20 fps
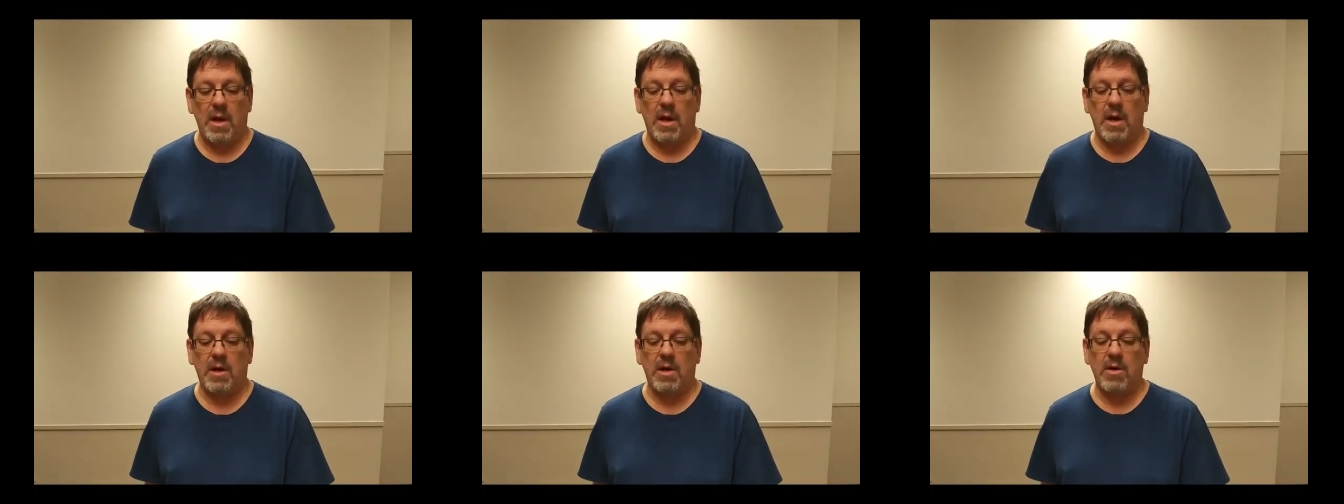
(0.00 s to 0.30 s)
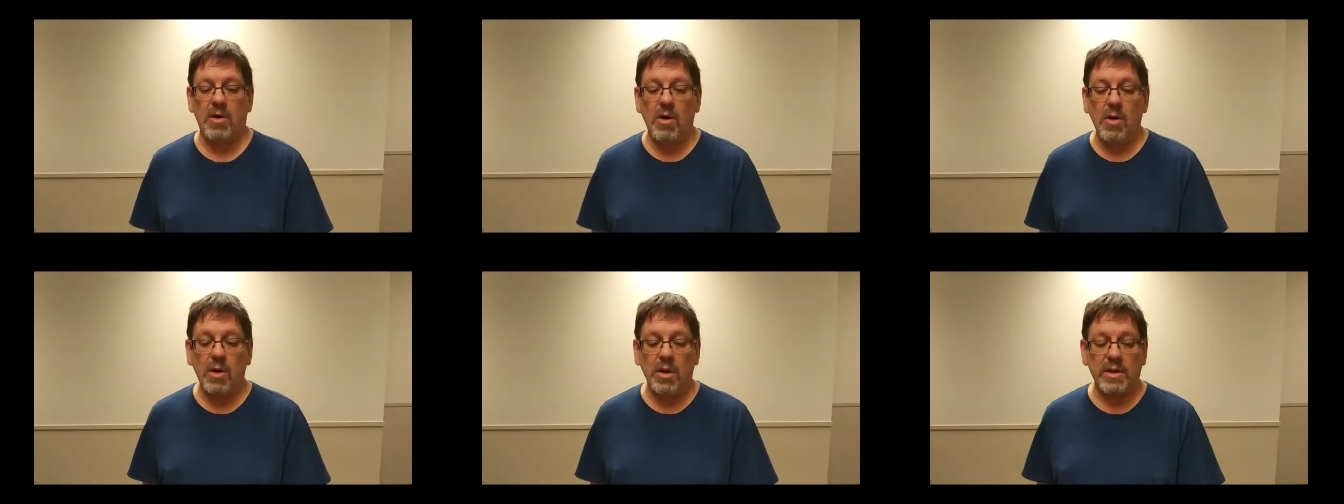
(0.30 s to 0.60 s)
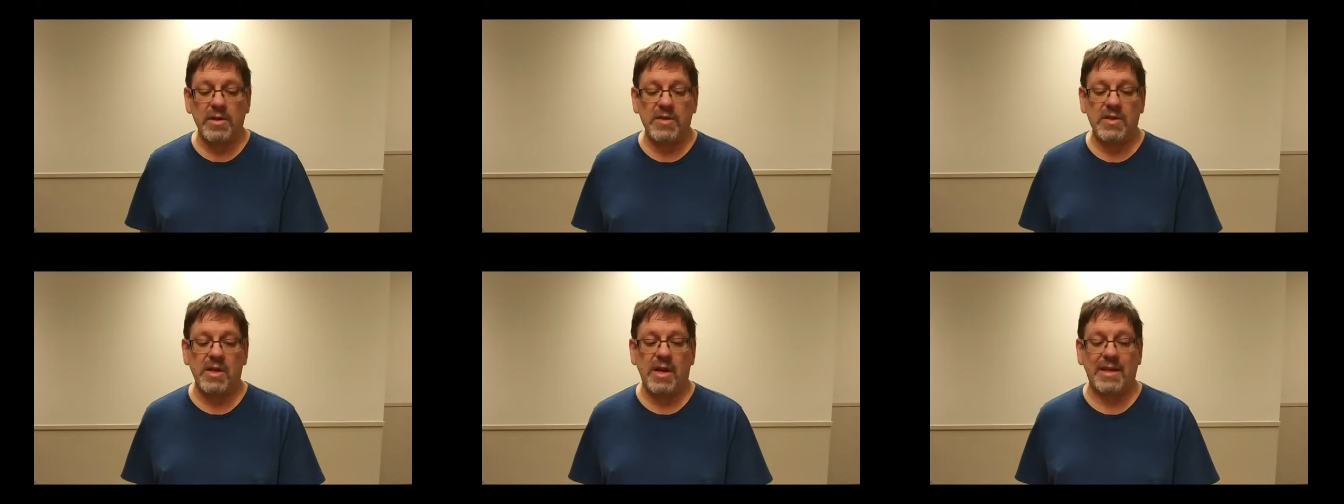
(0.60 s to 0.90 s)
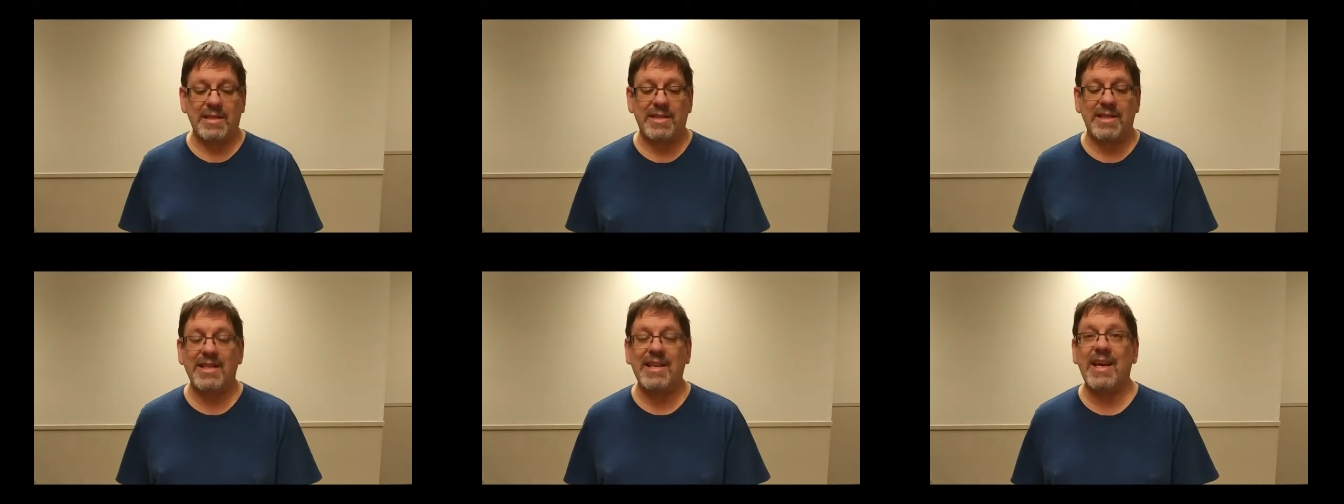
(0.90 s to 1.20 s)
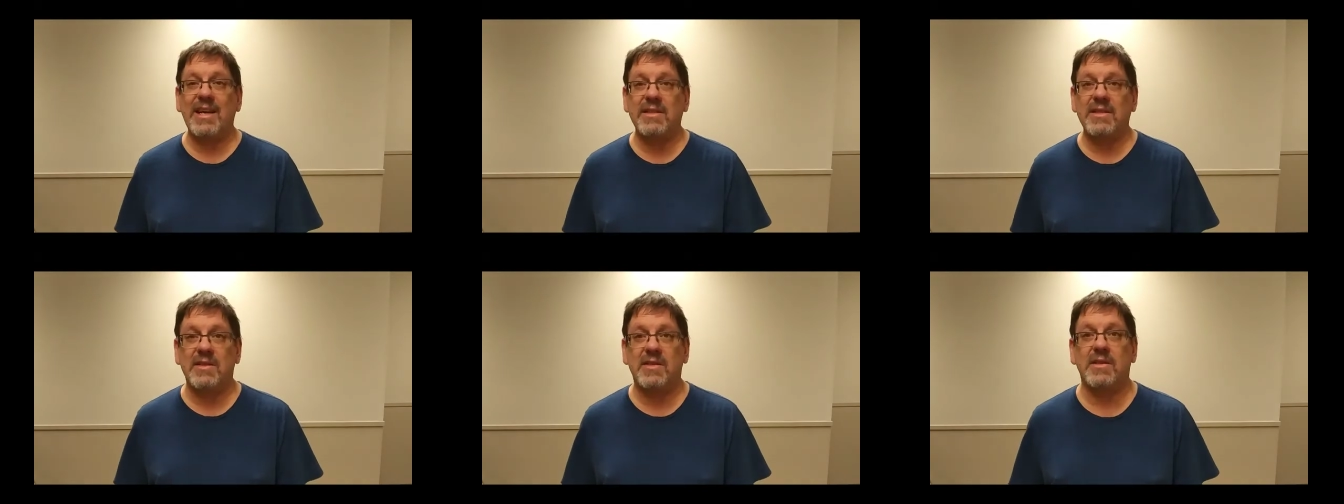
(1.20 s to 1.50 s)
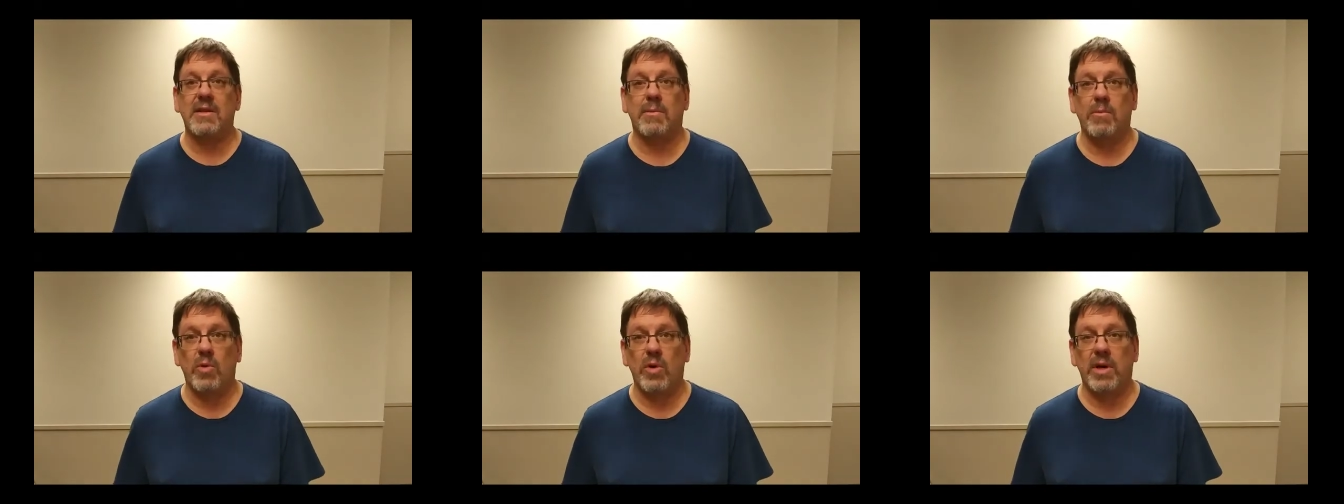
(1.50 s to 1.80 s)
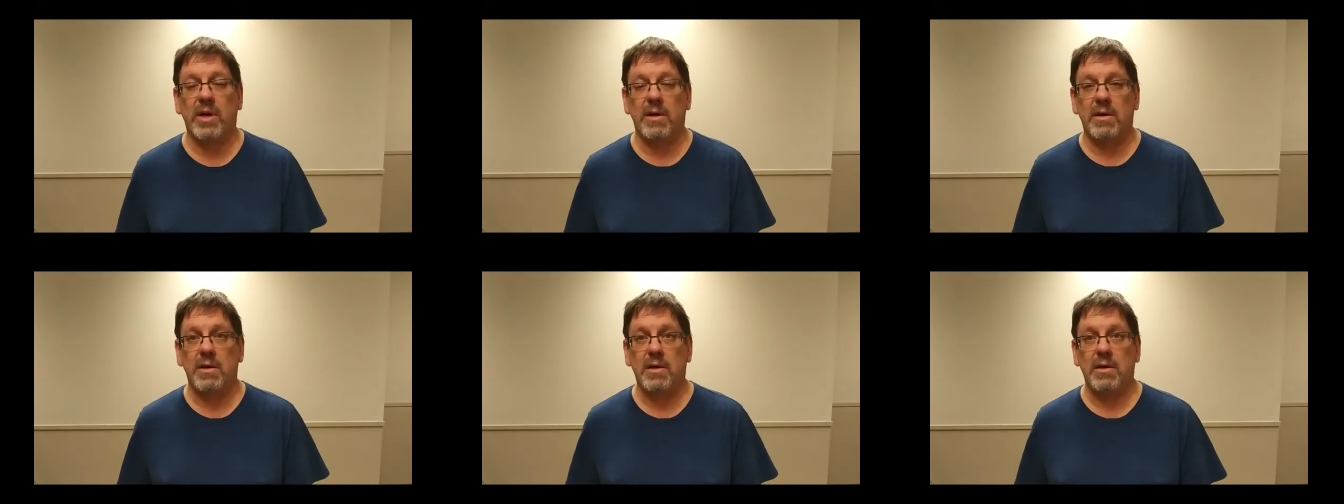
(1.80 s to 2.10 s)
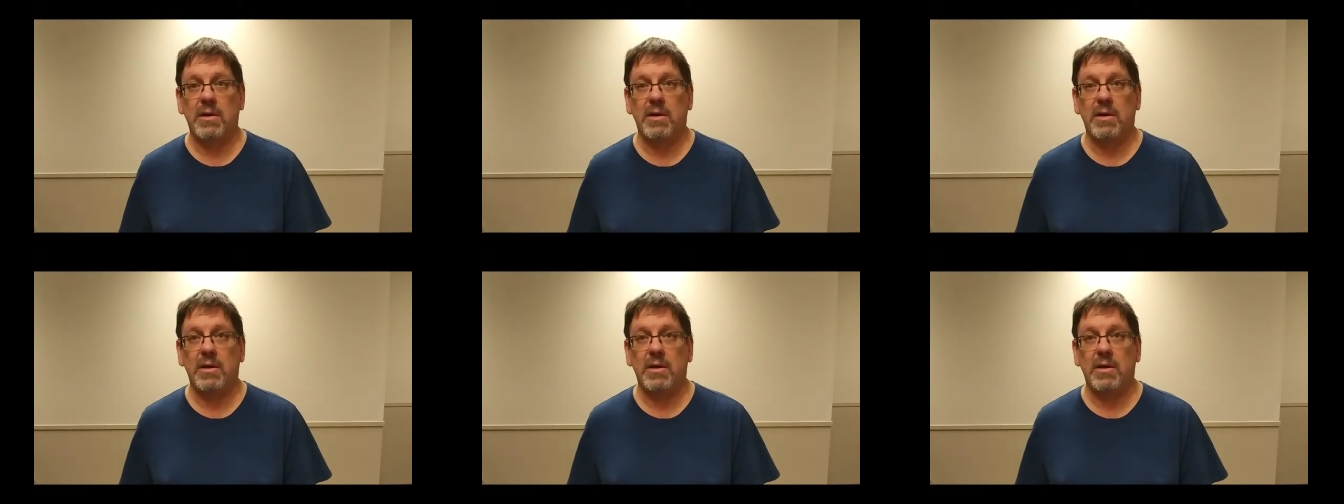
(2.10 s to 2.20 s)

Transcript: Our goal is not to get somewhere,